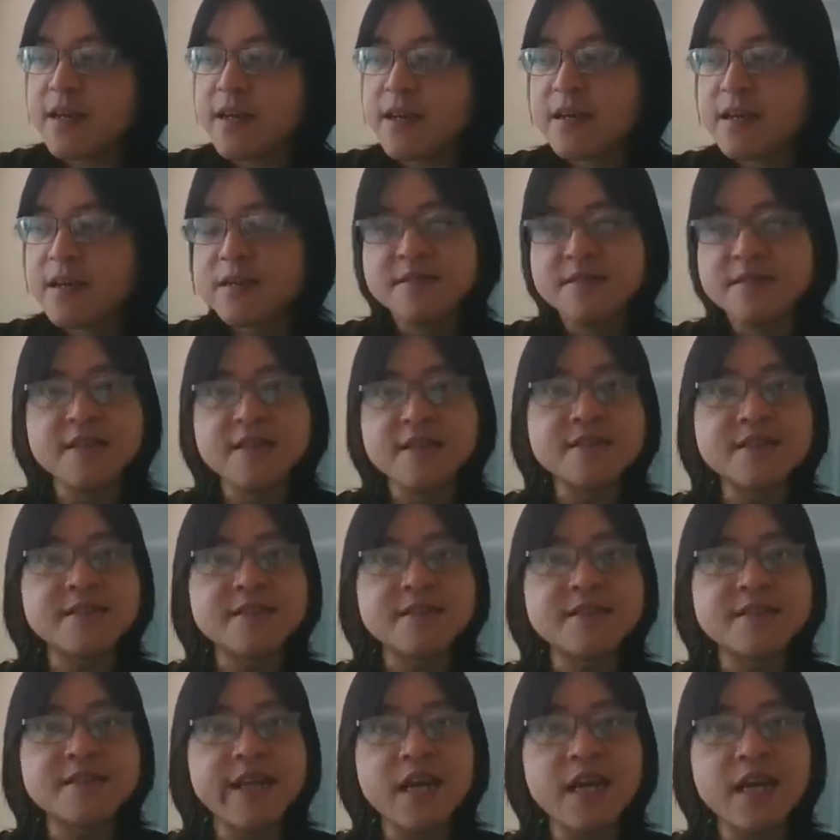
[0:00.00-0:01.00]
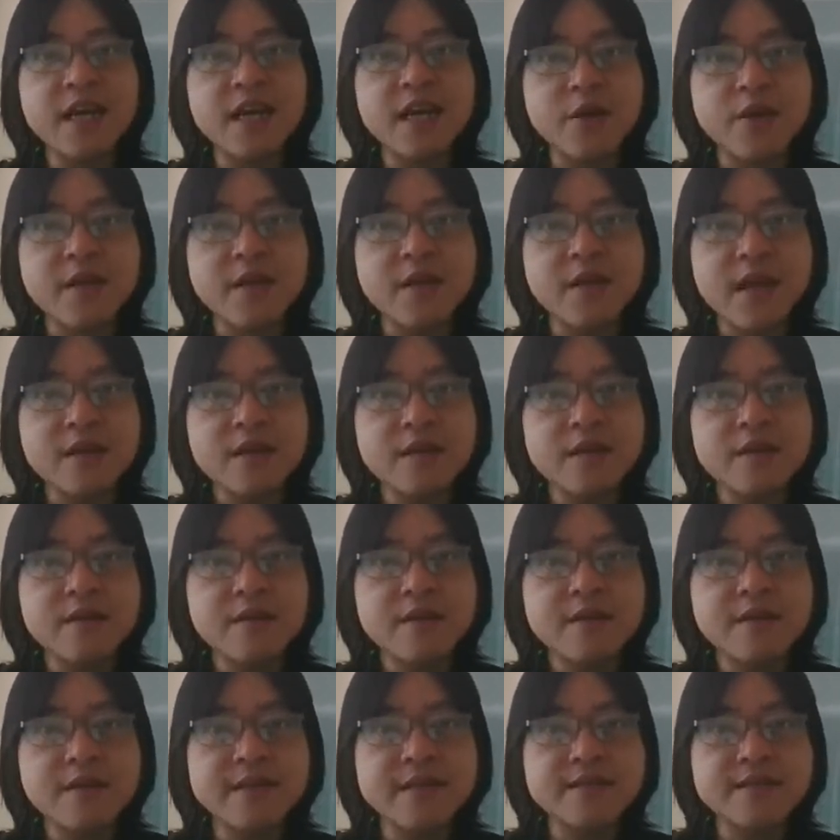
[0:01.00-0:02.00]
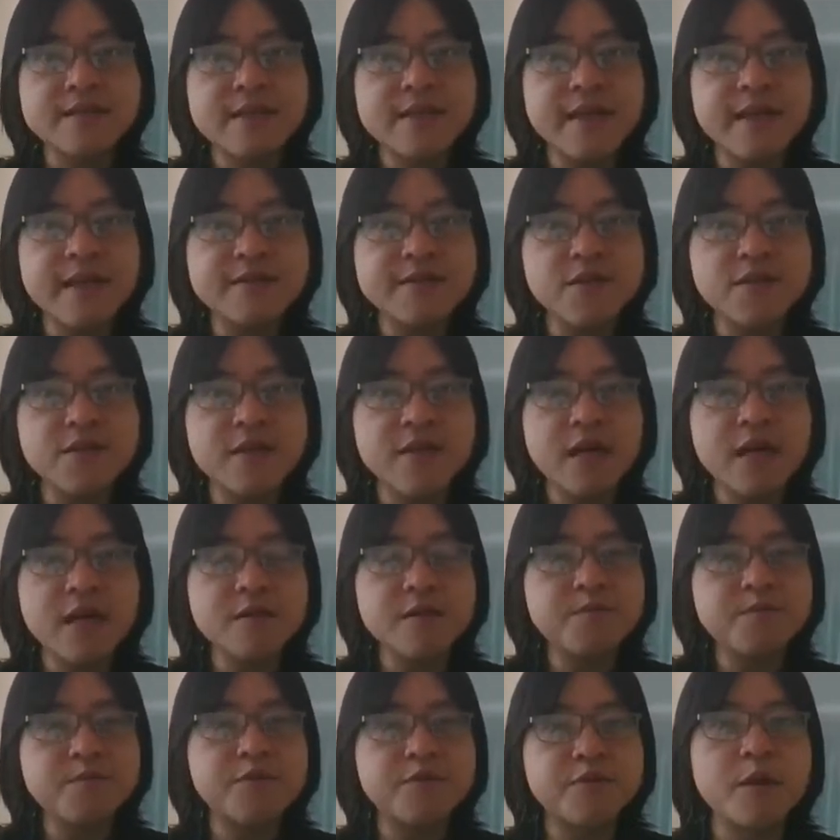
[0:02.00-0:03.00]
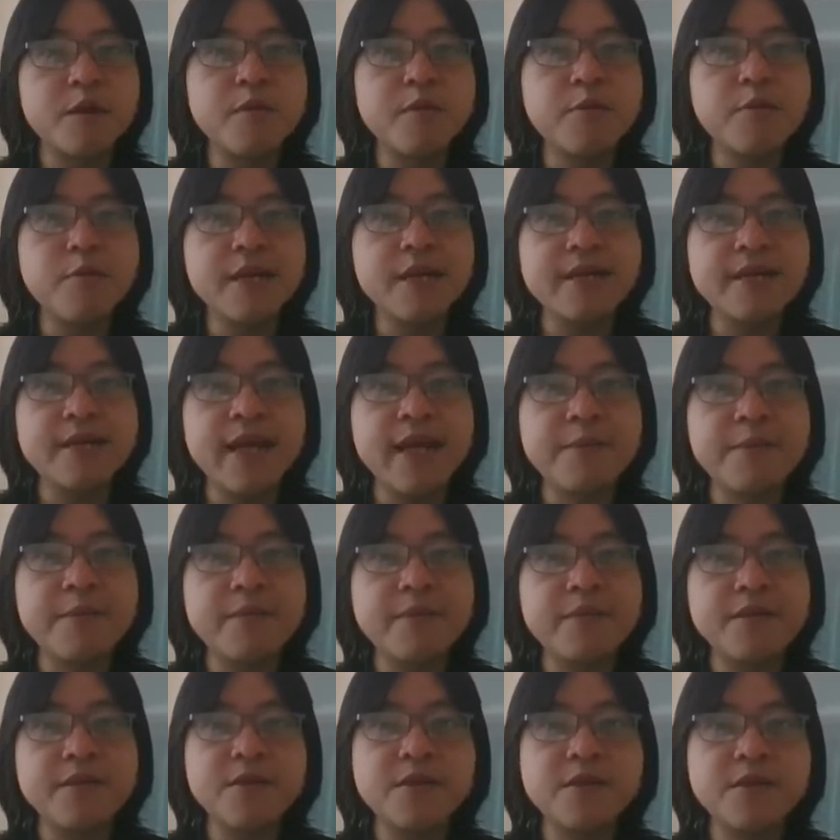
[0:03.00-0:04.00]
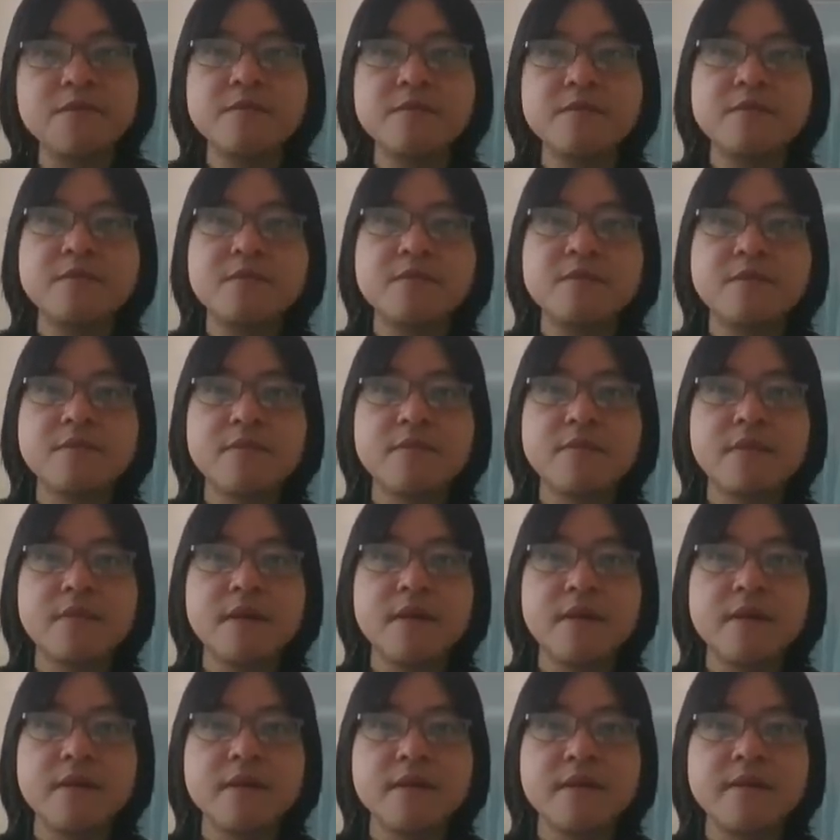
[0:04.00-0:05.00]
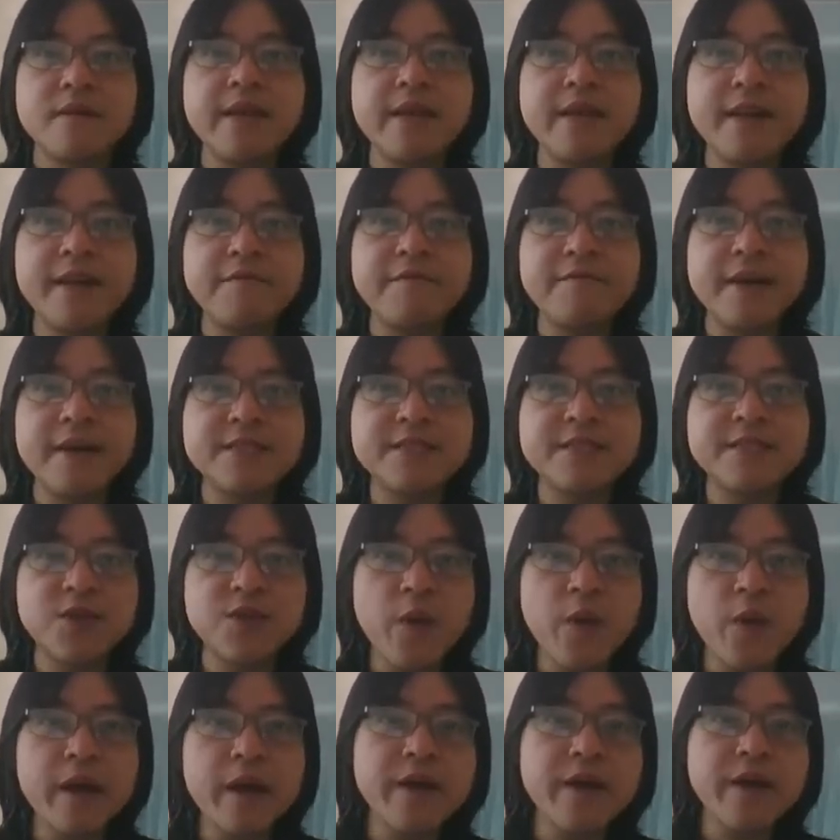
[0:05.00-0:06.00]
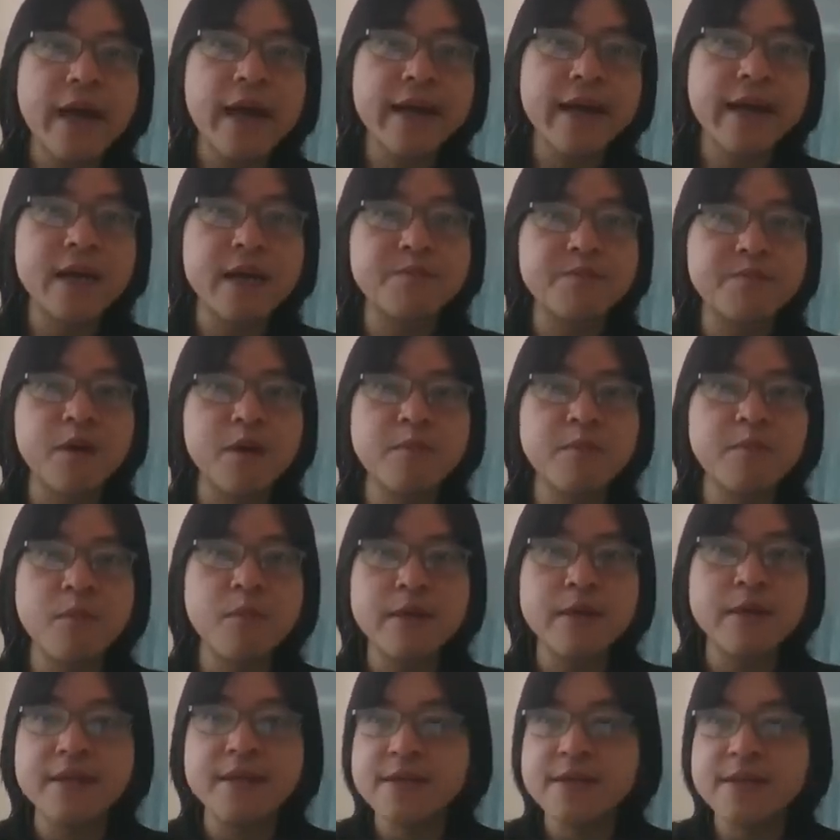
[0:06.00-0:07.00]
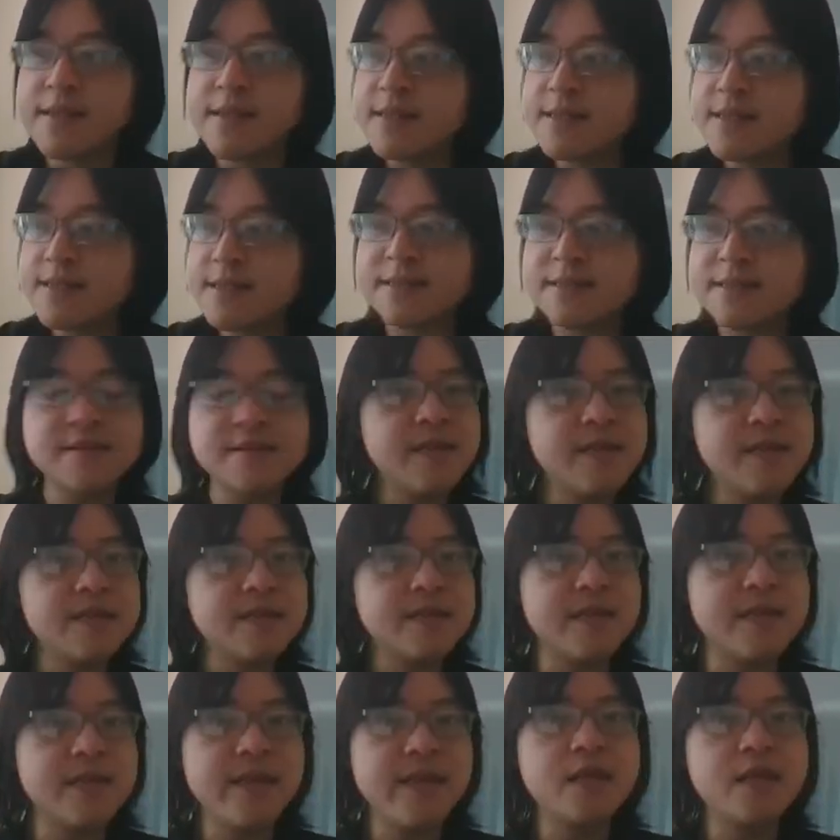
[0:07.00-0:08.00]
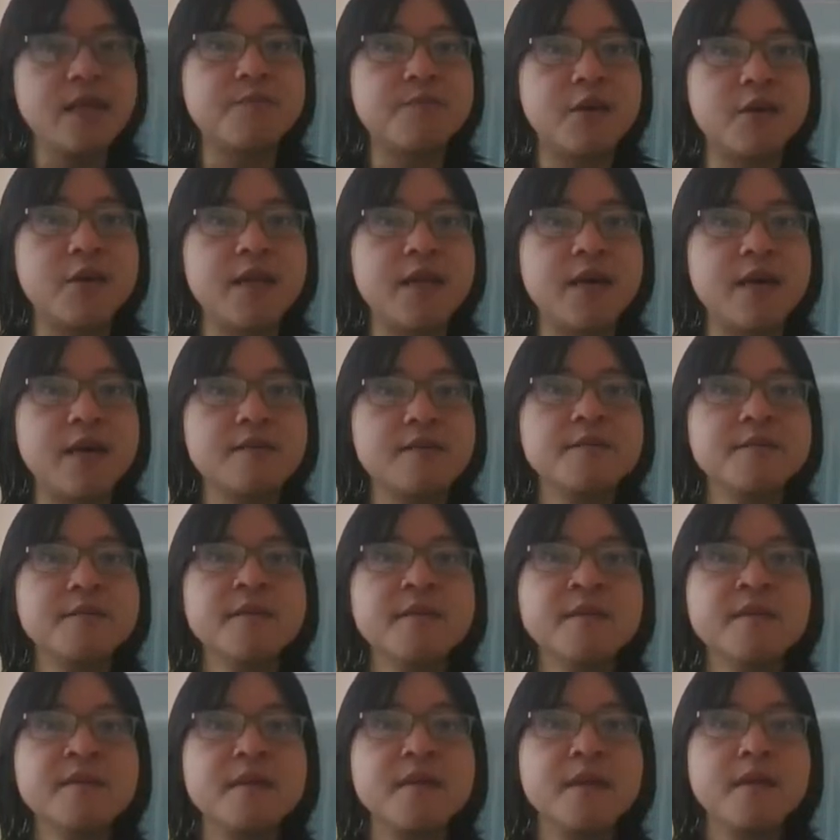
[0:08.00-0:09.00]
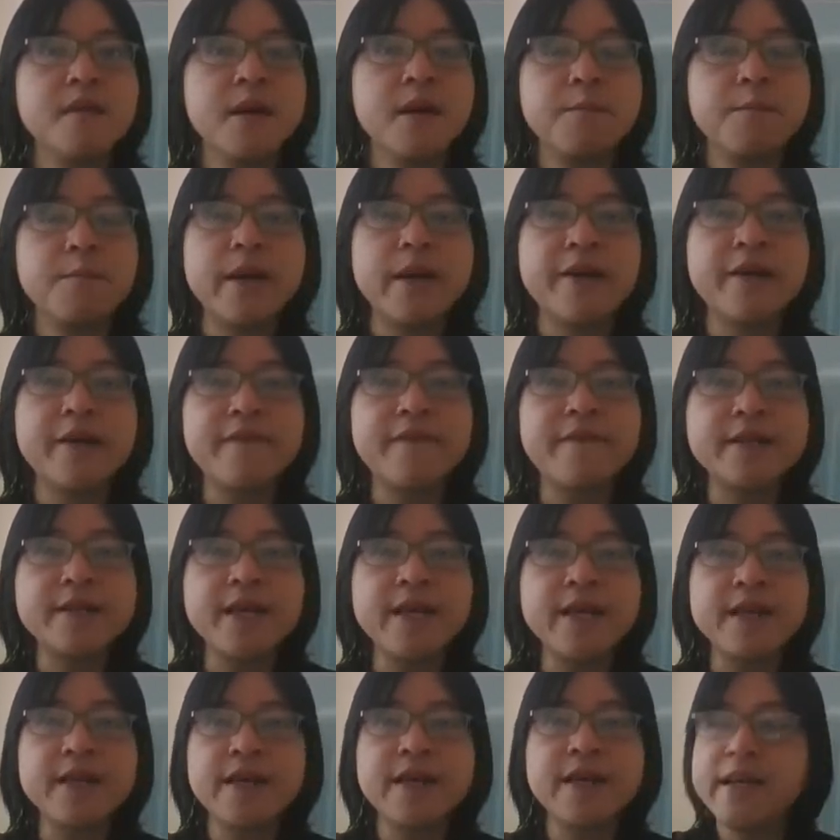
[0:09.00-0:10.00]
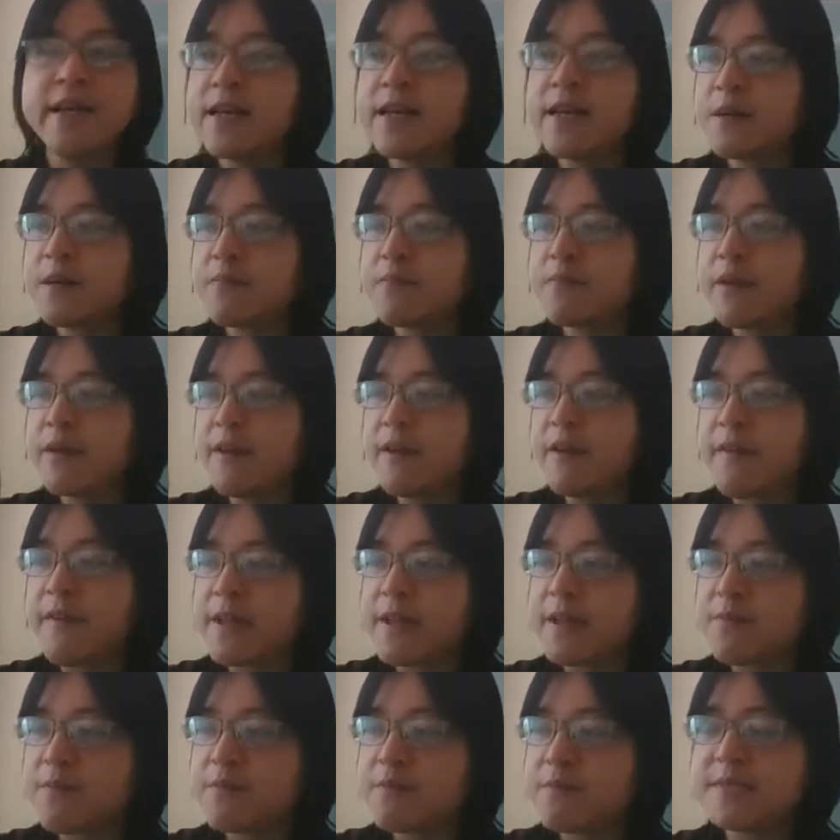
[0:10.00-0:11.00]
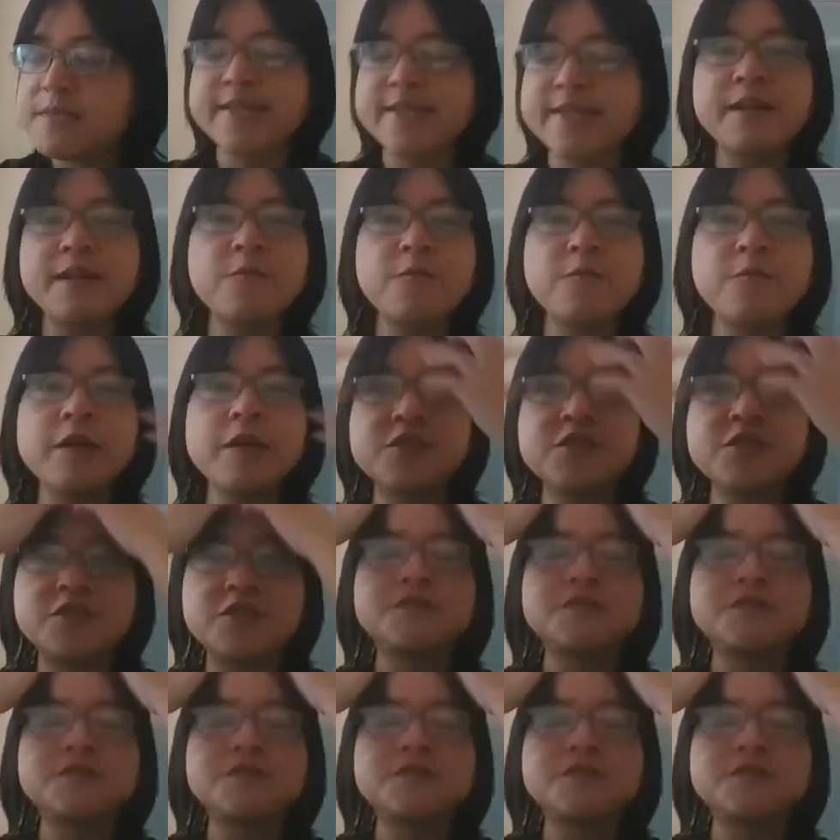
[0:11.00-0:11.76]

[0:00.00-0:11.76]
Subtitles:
this is an inner product. This gives you the probability amplitude. Then if I square it, I get a probability. This is the inner product. But if I take if I sandwich